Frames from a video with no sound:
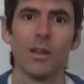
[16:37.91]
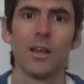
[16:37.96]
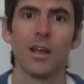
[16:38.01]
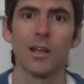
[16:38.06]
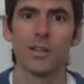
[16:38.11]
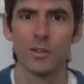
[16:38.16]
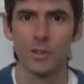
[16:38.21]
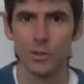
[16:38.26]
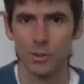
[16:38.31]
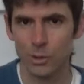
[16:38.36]

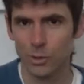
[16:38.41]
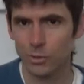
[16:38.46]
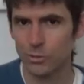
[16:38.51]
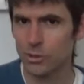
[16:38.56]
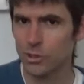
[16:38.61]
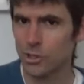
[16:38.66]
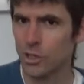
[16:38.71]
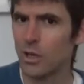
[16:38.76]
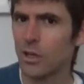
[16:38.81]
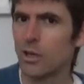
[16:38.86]
And so
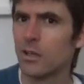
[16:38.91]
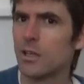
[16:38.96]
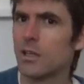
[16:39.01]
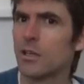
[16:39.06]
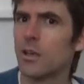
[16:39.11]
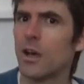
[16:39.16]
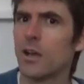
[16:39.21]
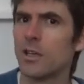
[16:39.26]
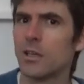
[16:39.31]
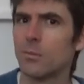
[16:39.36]

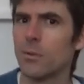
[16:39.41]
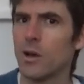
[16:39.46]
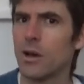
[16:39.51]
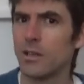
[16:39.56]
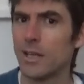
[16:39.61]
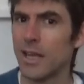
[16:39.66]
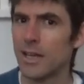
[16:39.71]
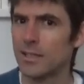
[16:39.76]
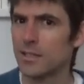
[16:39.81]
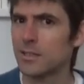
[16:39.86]
Jangalika
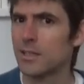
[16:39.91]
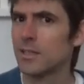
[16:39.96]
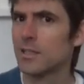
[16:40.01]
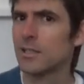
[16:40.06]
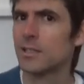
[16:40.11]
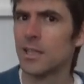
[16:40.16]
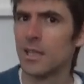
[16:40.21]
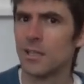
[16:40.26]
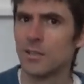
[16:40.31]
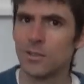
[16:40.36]
Yamani has this
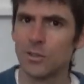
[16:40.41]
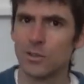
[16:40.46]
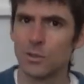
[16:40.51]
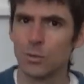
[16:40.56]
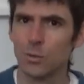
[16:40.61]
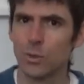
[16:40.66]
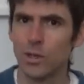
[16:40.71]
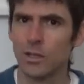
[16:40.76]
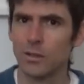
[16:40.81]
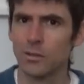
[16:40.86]
sense as
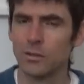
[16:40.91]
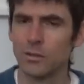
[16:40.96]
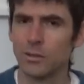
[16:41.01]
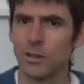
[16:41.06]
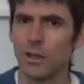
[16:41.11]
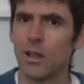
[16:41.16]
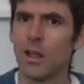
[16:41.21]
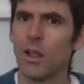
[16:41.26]
well.